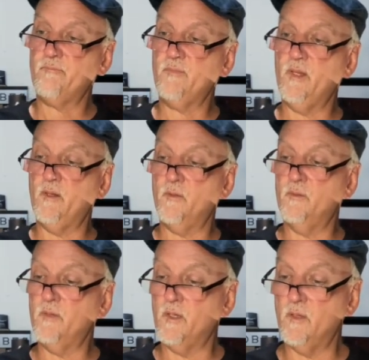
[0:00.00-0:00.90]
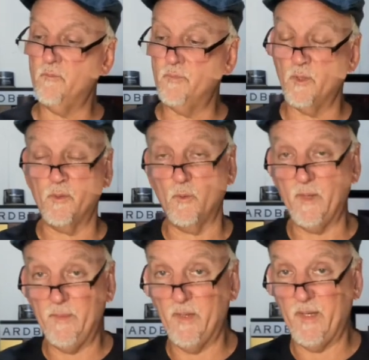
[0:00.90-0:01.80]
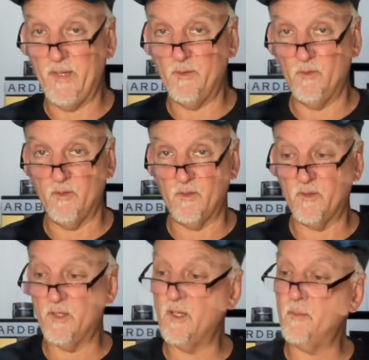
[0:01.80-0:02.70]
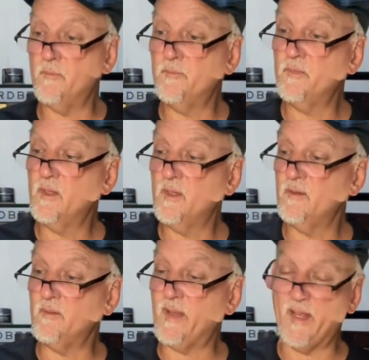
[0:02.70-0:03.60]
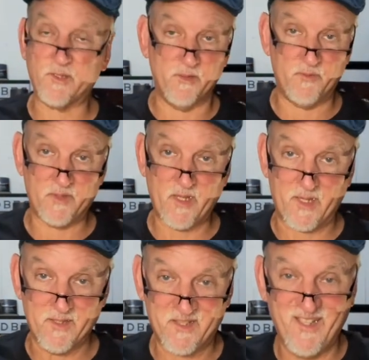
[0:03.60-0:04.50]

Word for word: you know, um, blown away by it or um, asking for seconds.